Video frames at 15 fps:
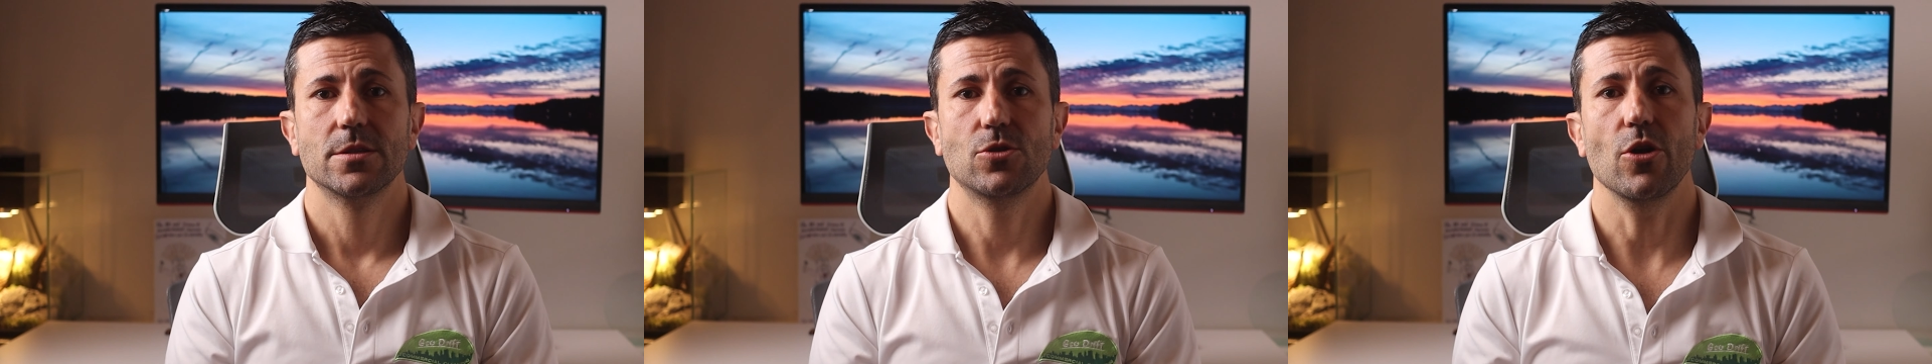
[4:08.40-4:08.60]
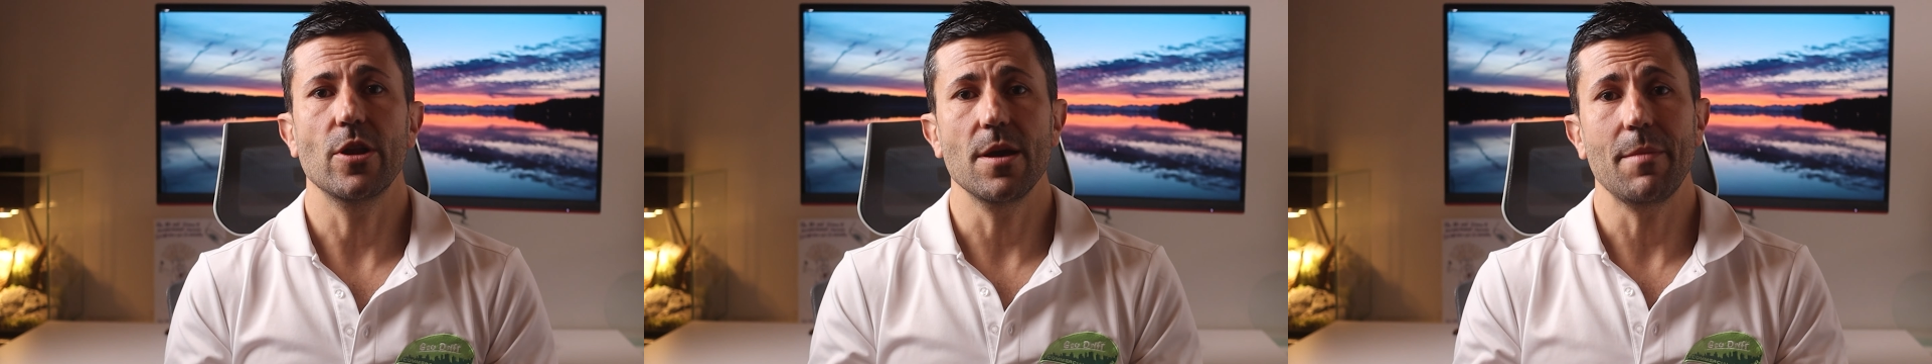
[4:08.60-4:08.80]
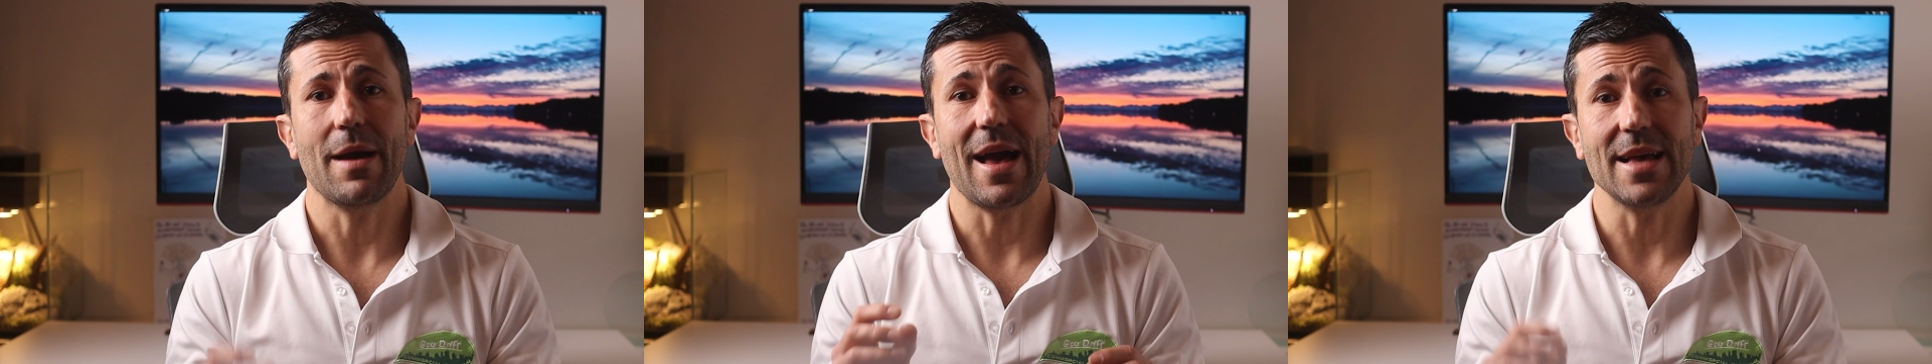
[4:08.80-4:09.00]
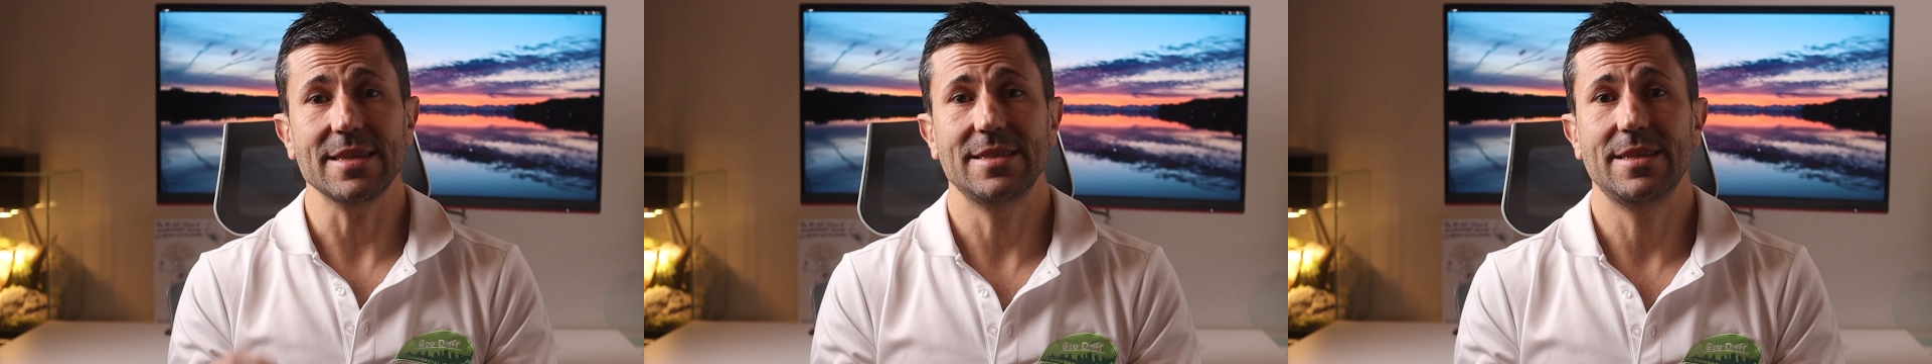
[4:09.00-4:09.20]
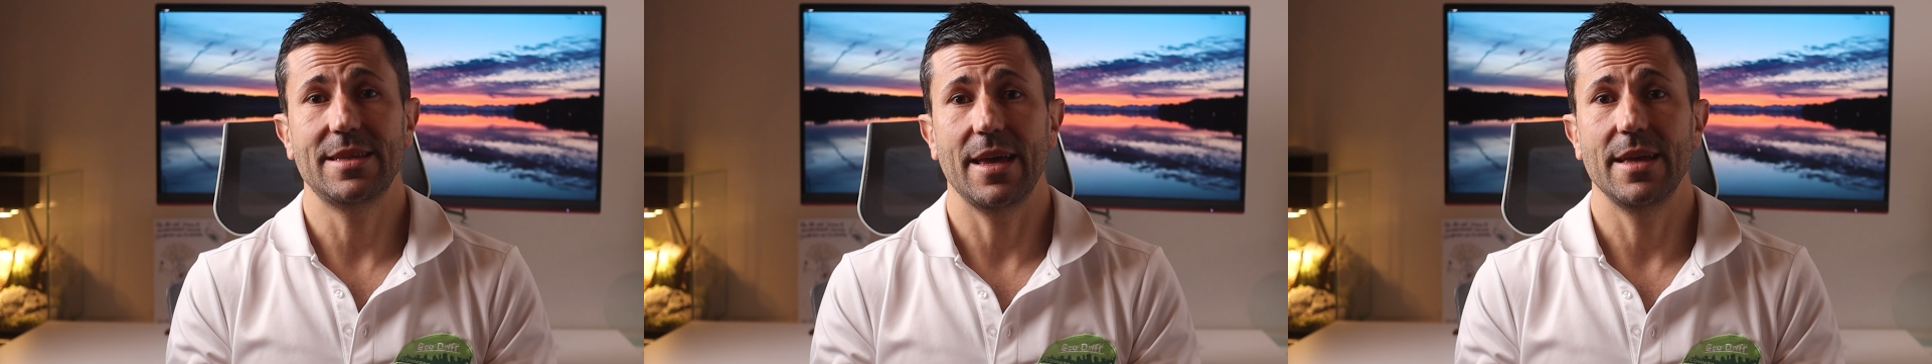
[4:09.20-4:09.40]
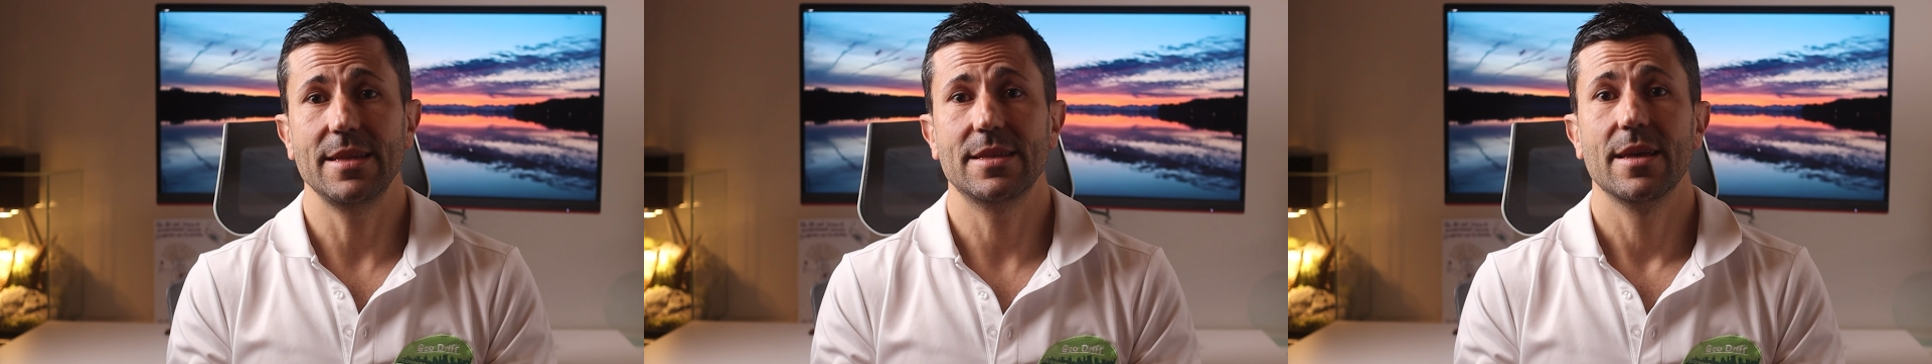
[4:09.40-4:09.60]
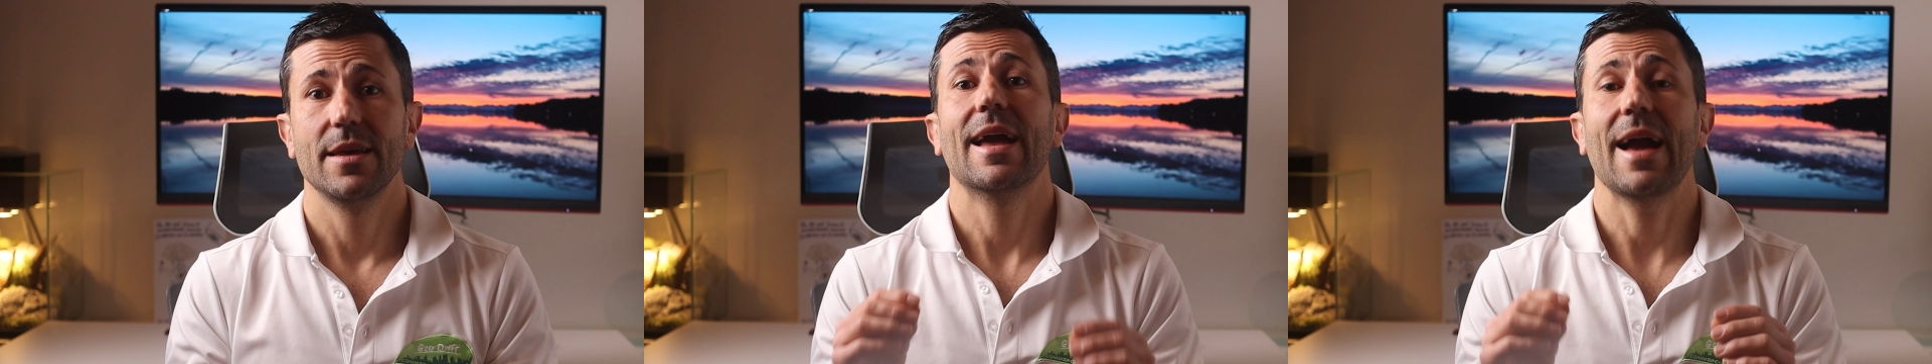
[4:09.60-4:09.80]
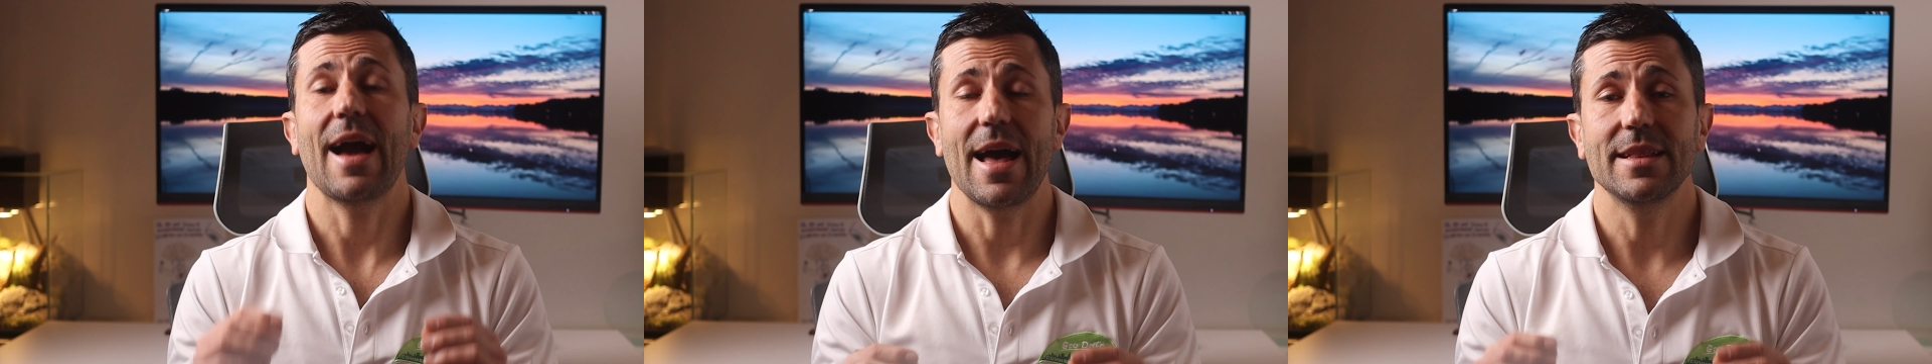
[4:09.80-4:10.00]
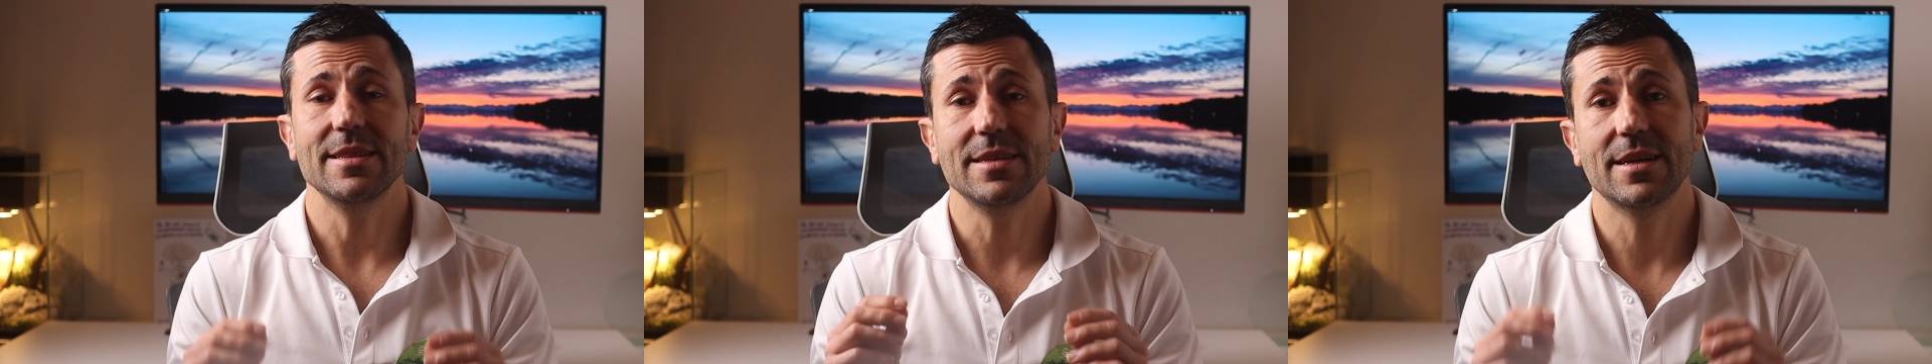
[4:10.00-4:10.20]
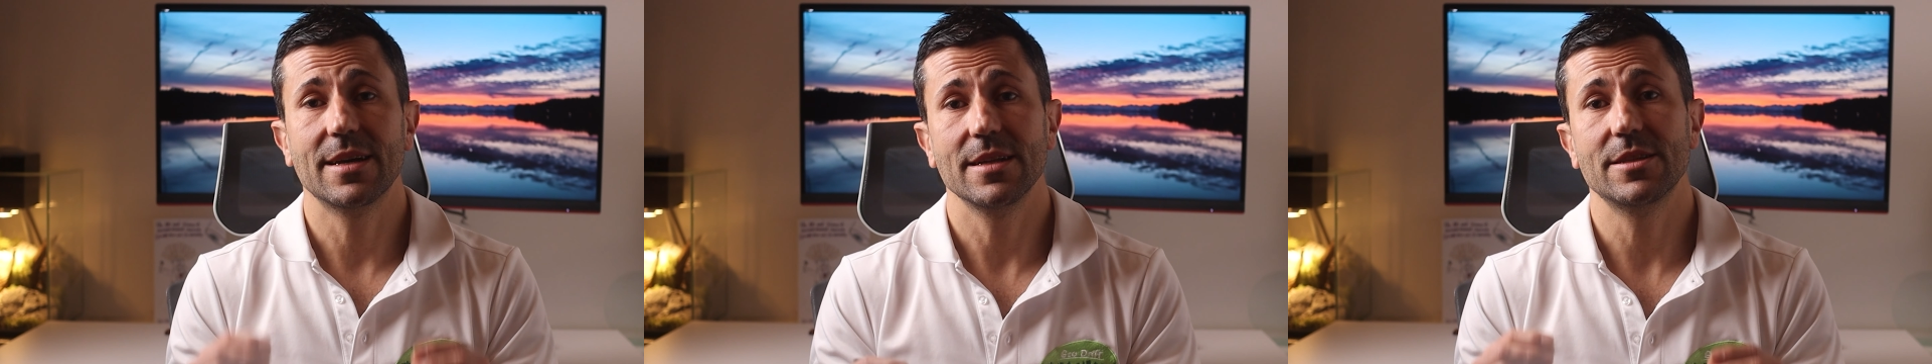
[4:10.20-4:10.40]
Sodium acetate
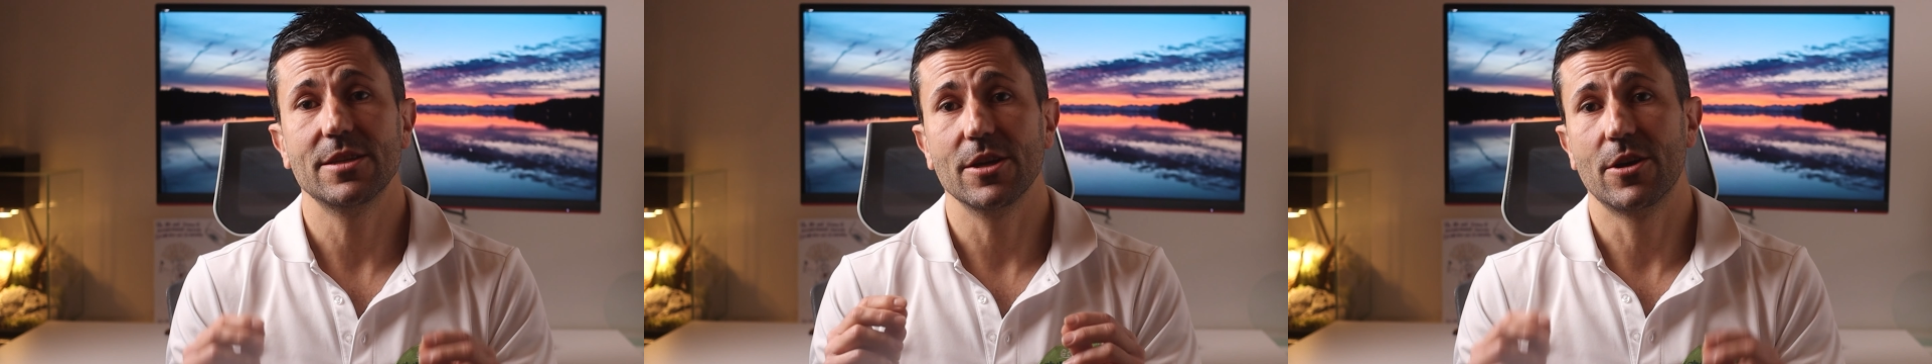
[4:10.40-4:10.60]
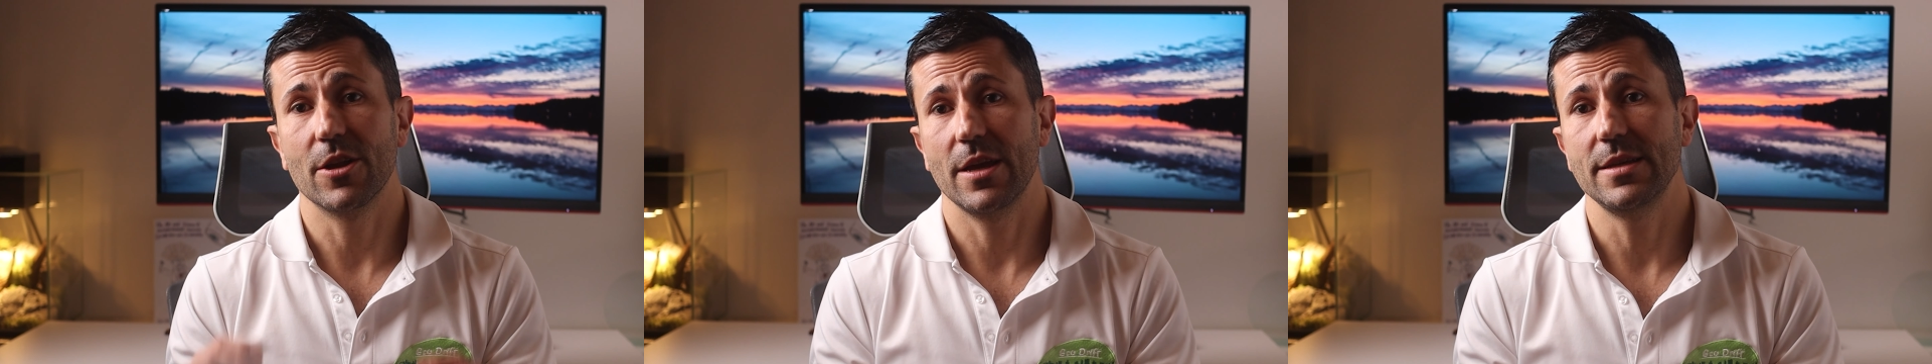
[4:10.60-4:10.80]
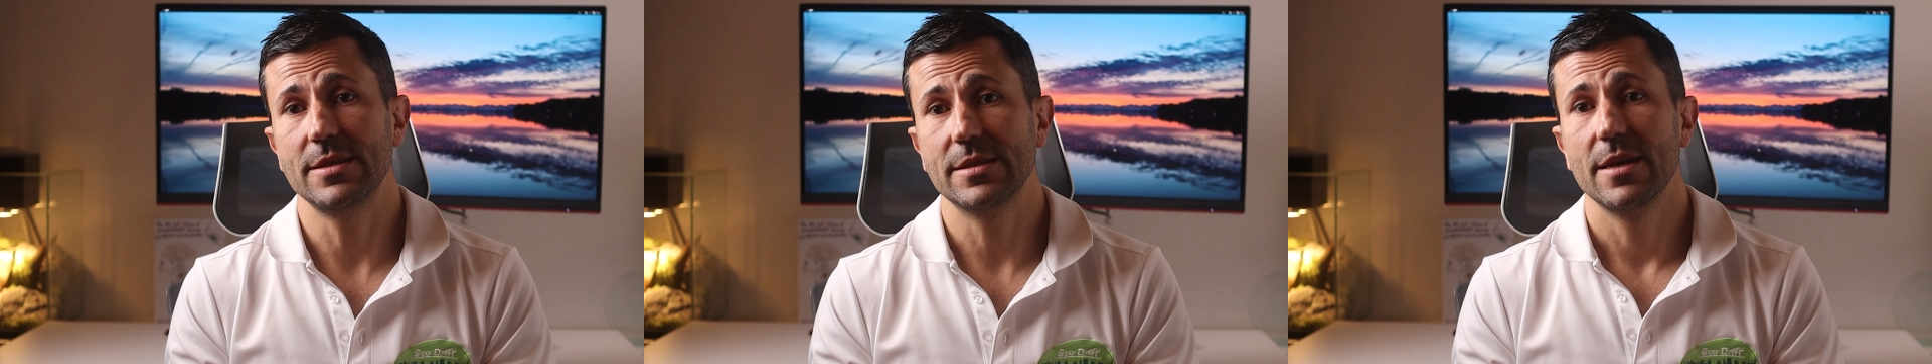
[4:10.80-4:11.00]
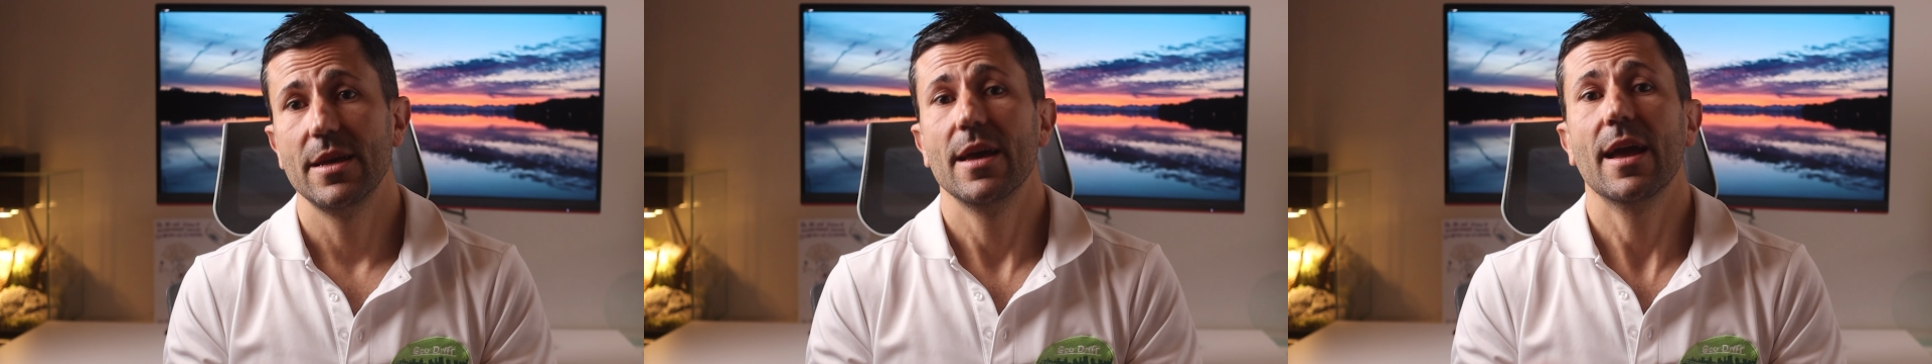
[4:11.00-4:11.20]
can't cut grease,